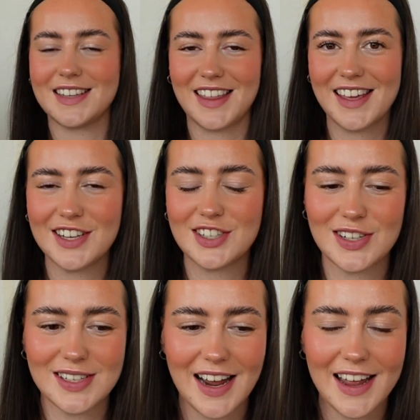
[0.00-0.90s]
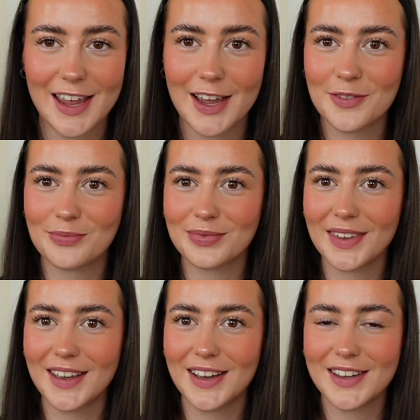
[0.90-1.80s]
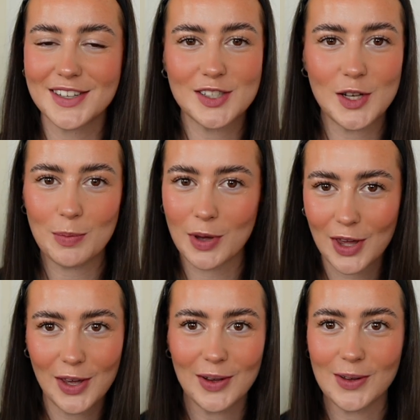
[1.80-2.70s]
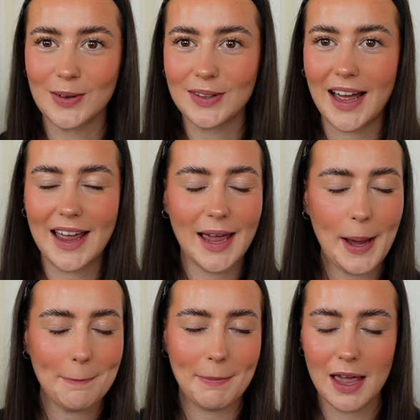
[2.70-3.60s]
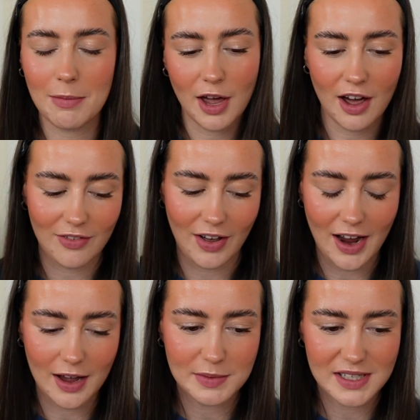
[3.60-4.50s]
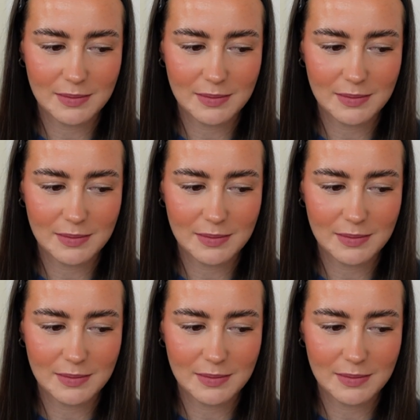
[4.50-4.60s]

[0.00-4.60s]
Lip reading: I think it's just like super cute, like baby girl vibes.